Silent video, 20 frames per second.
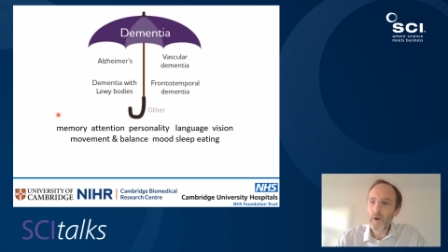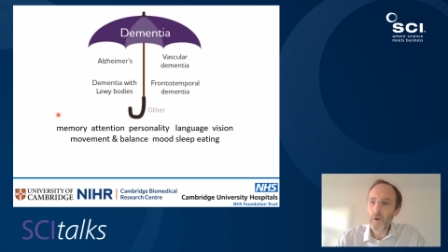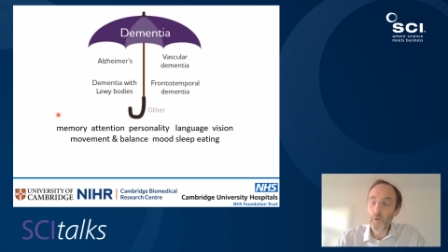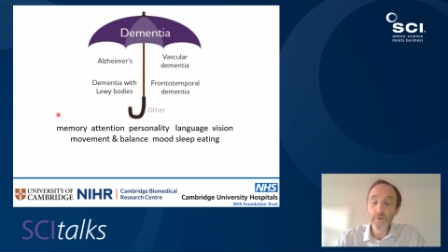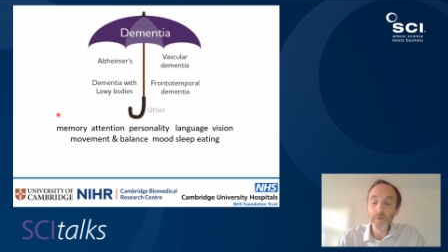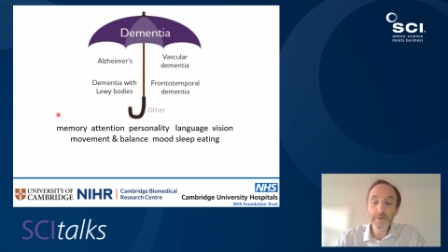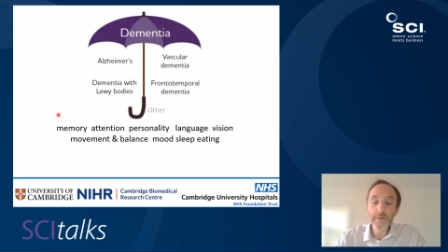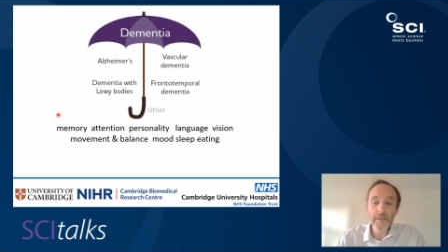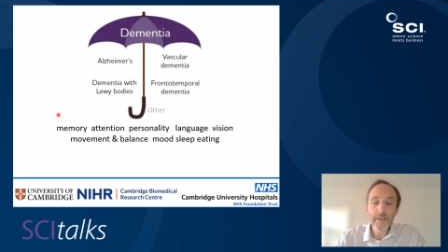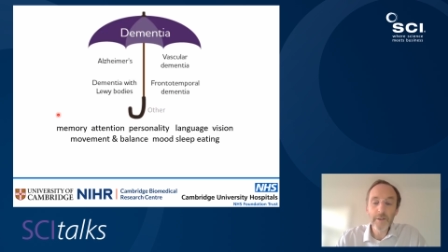
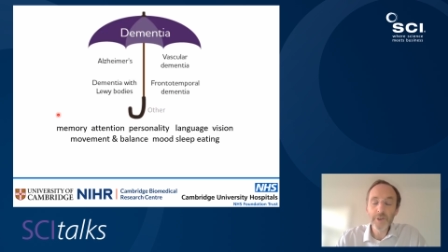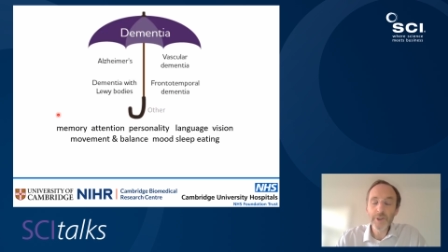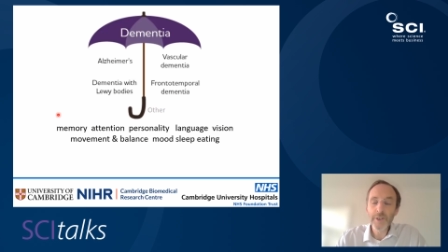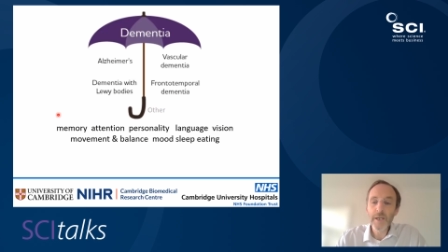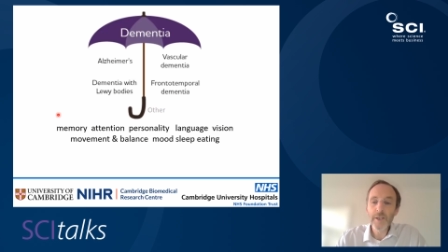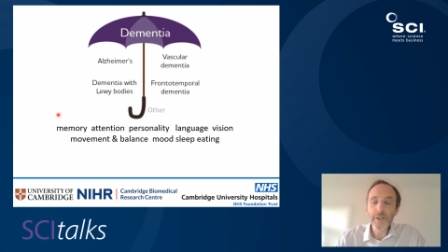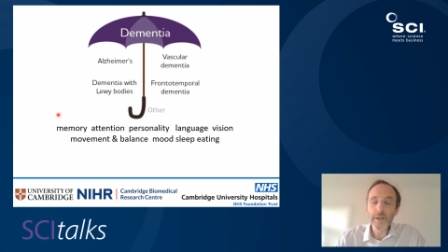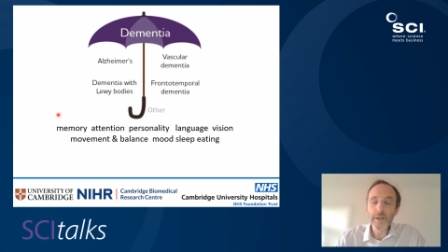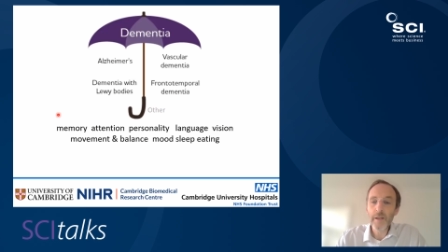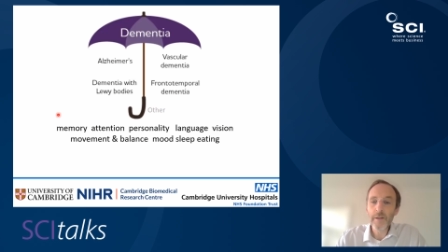also
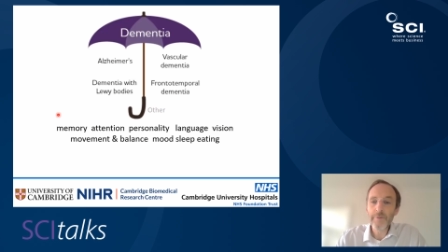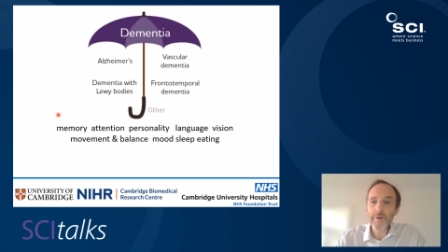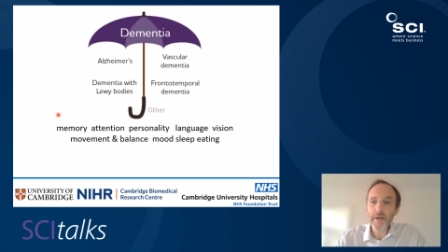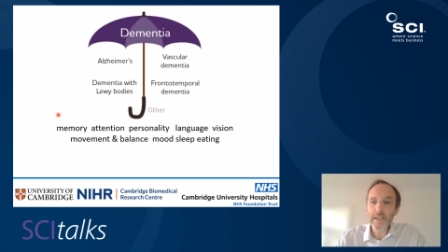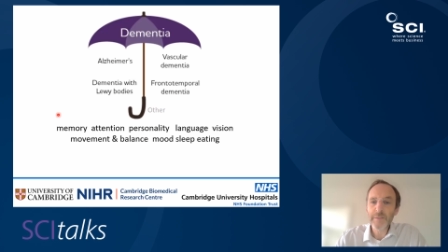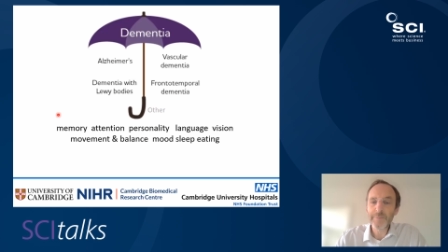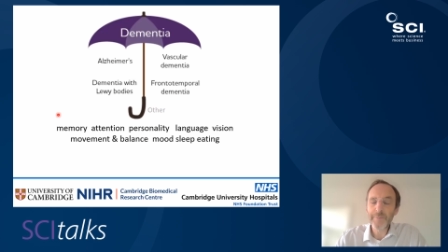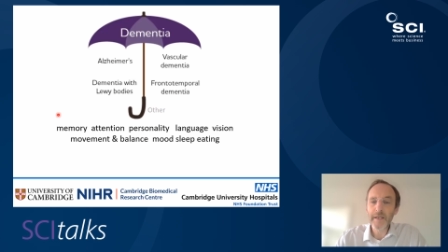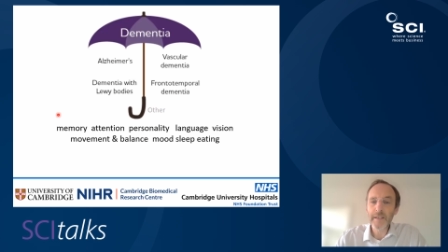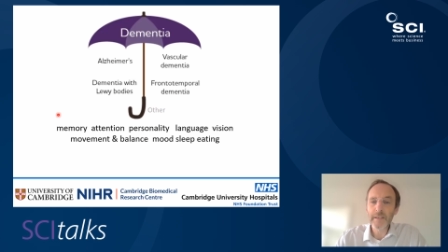changing other
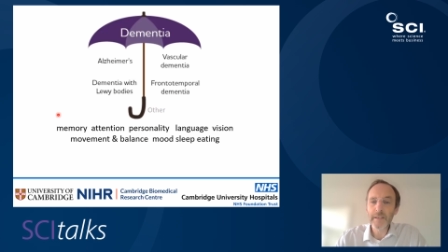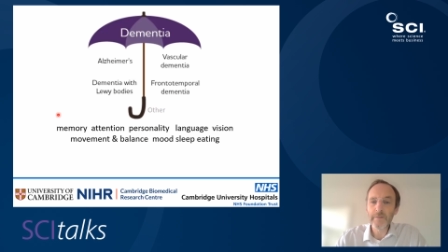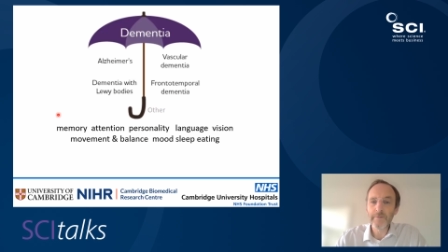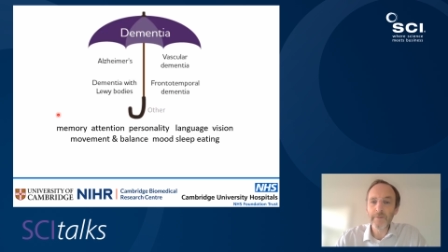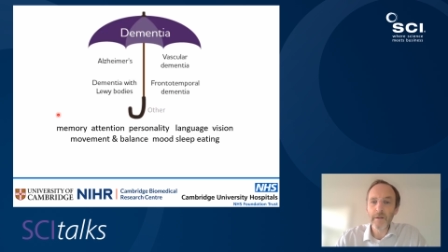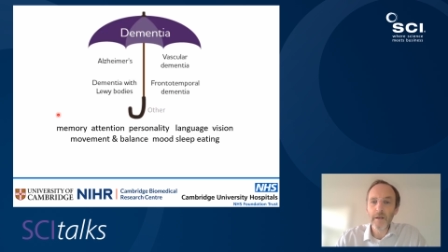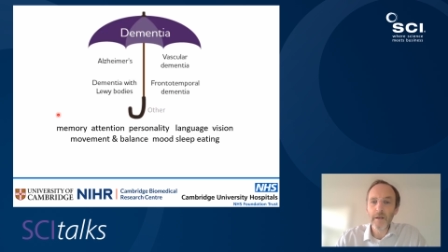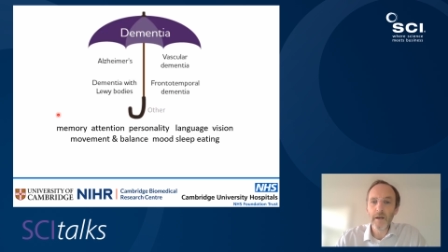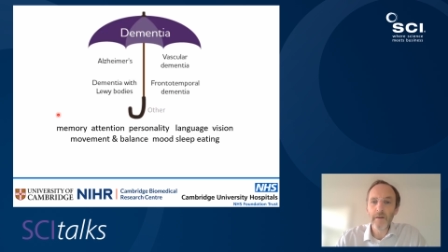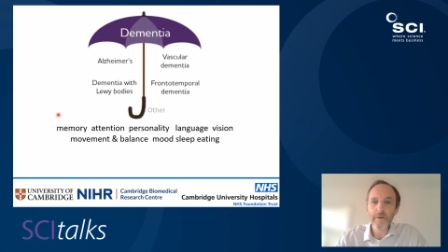aspects of
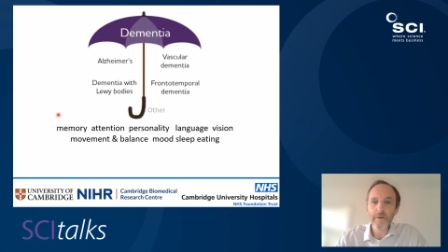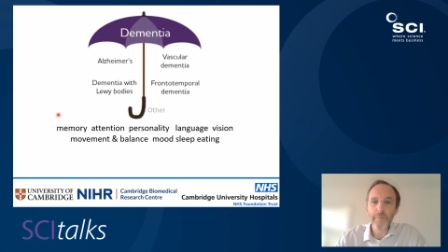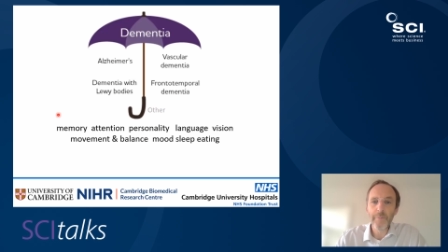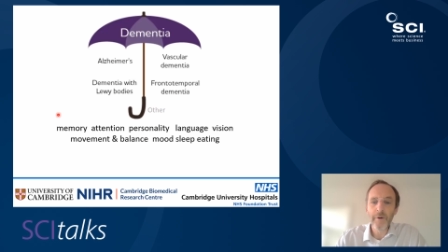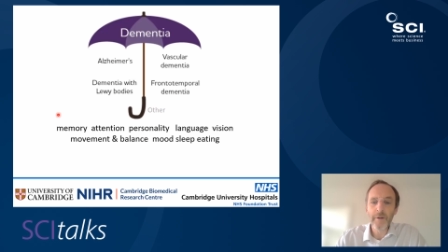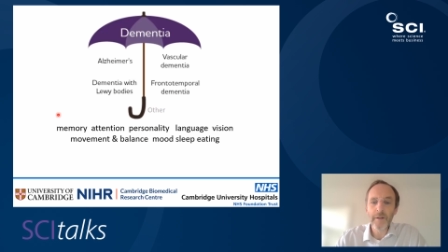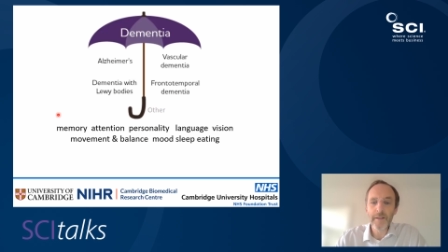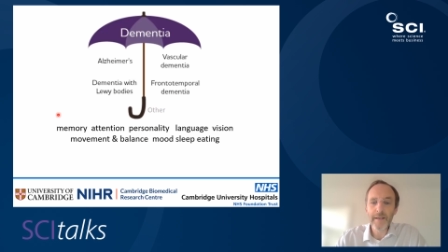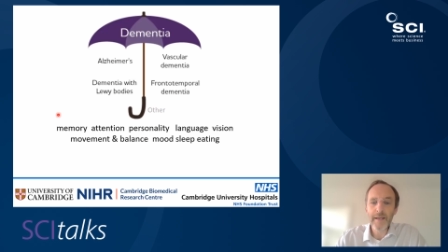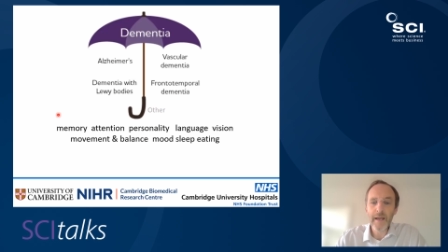our
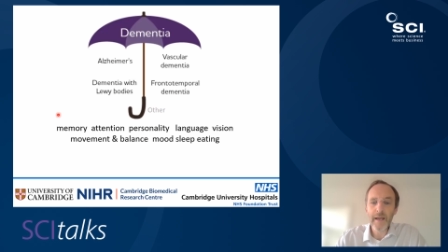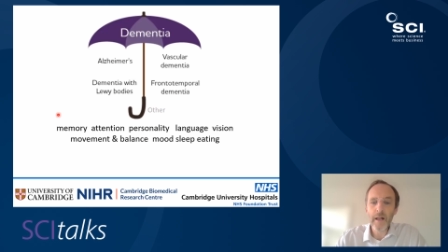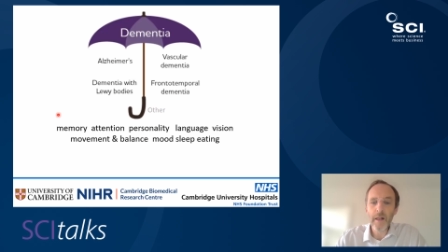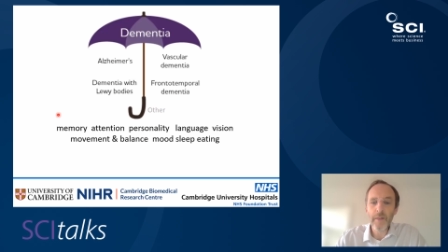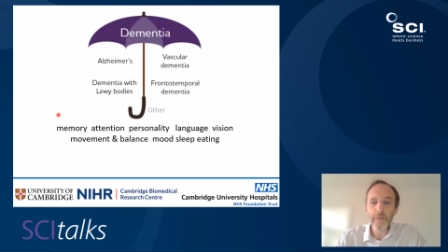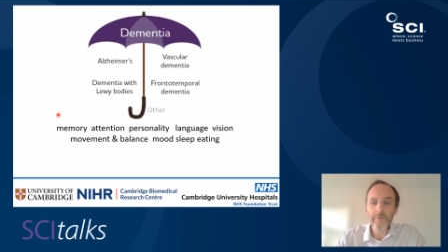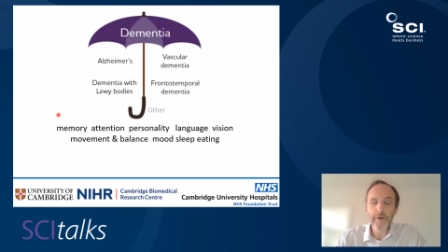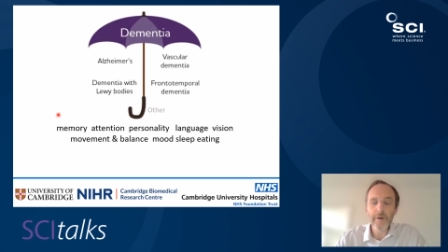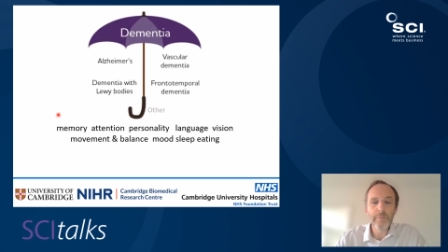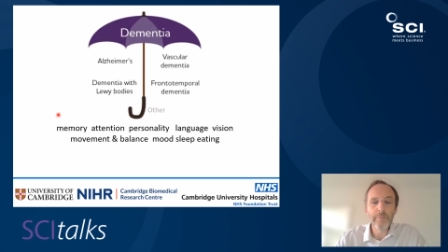bodily
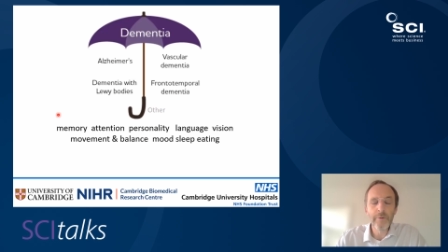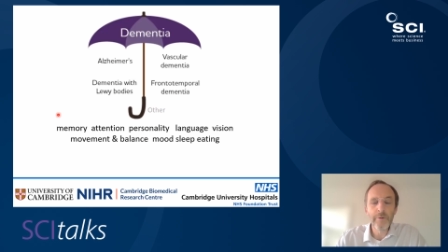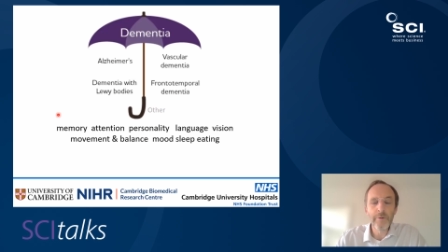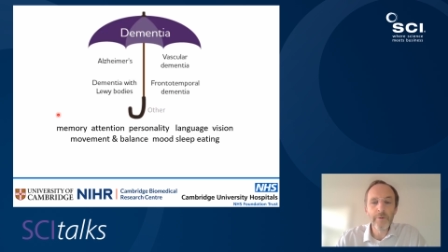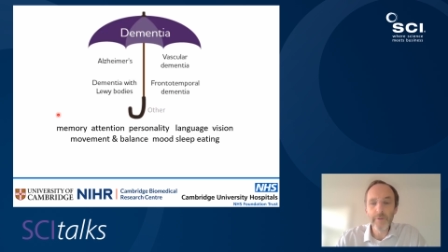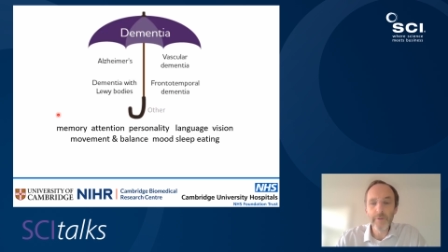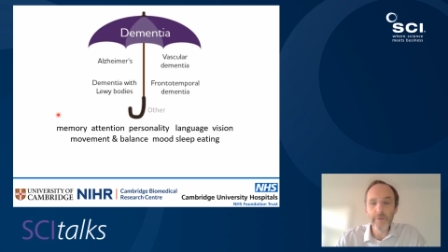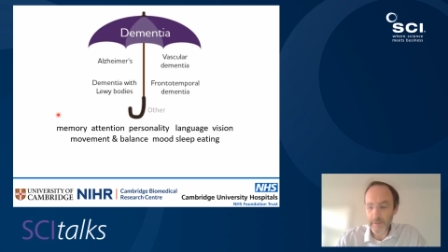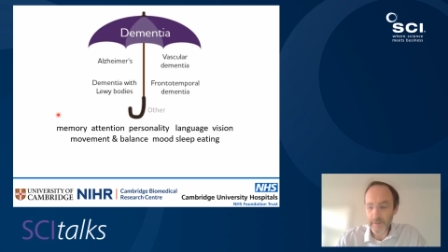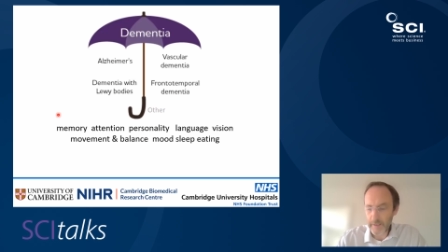health, around
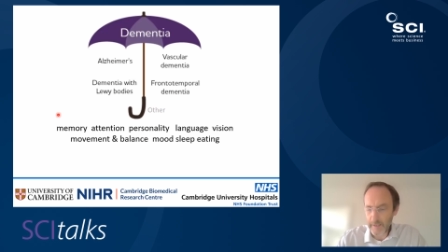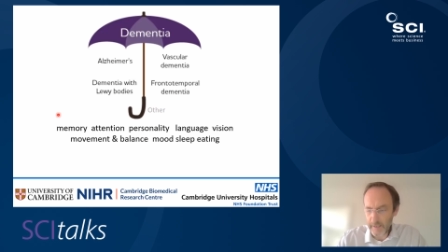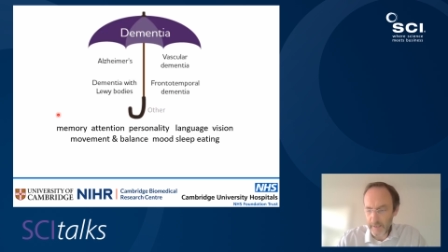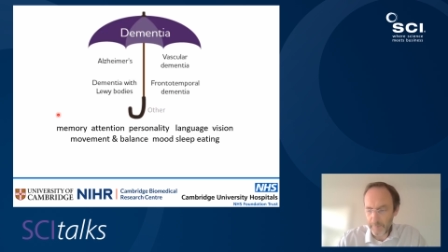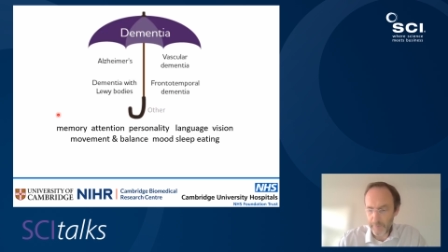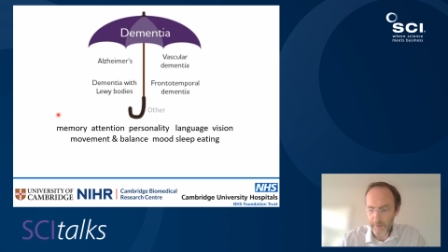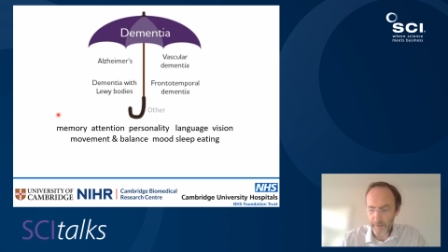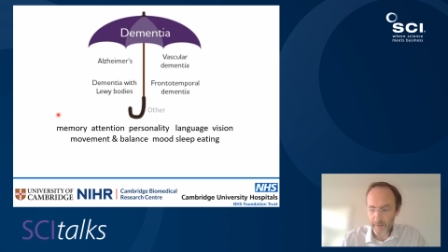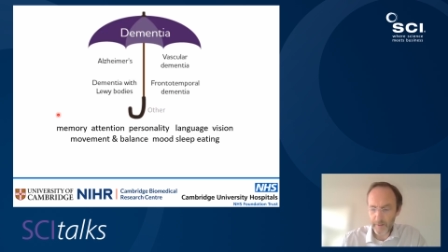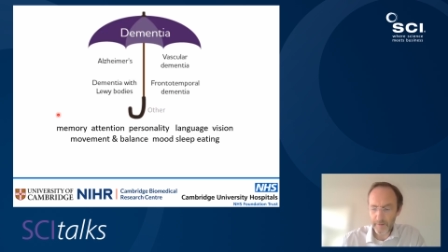mood and
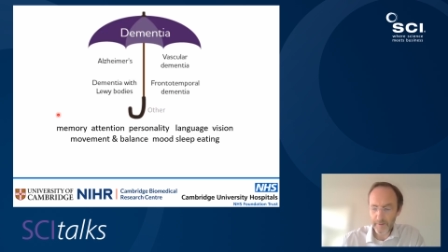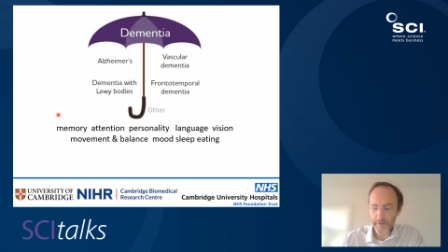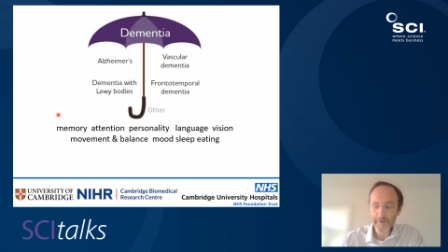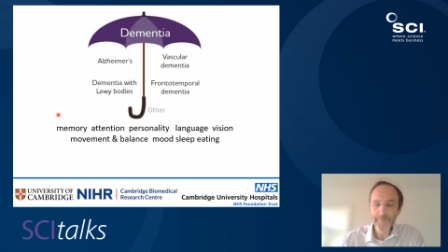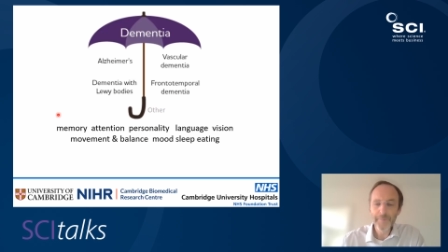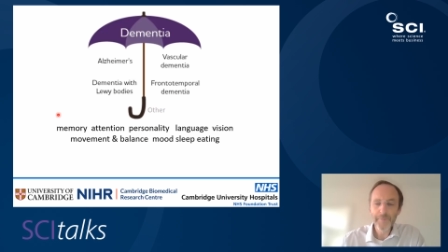sleeping and